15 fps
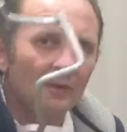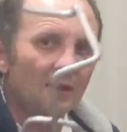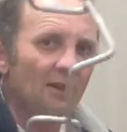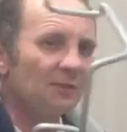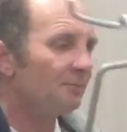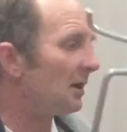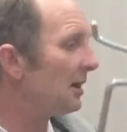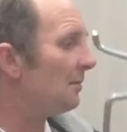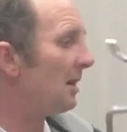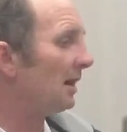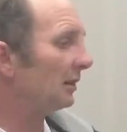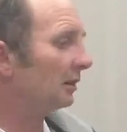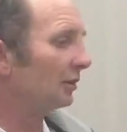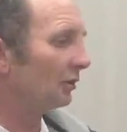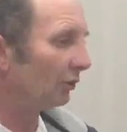this bit of
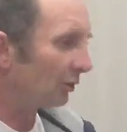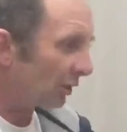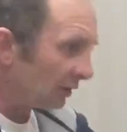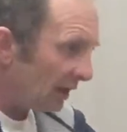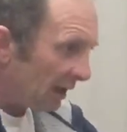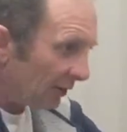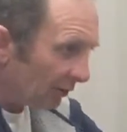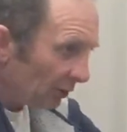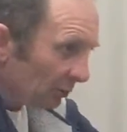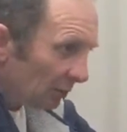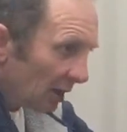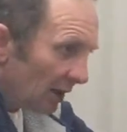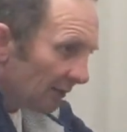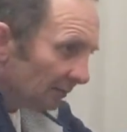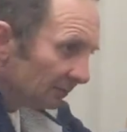metal goes on here
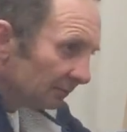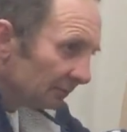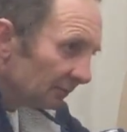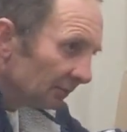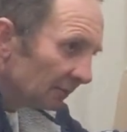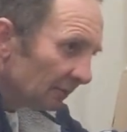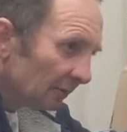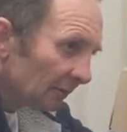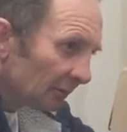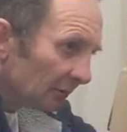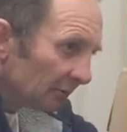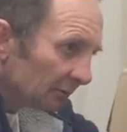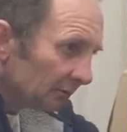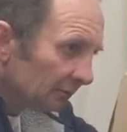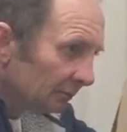somewhere,
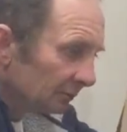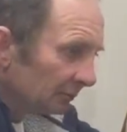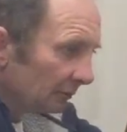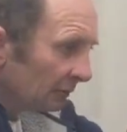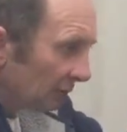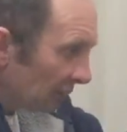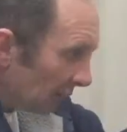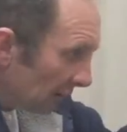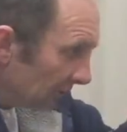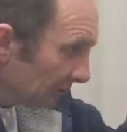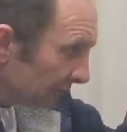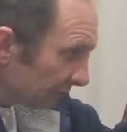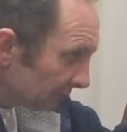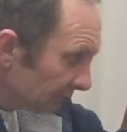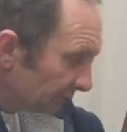you know,
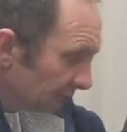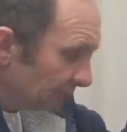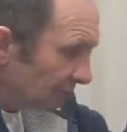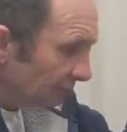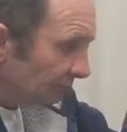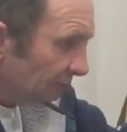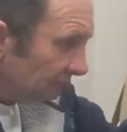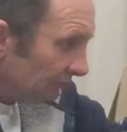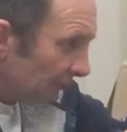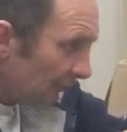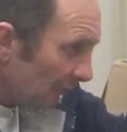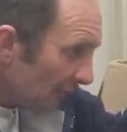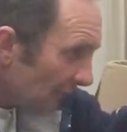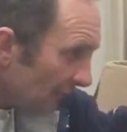if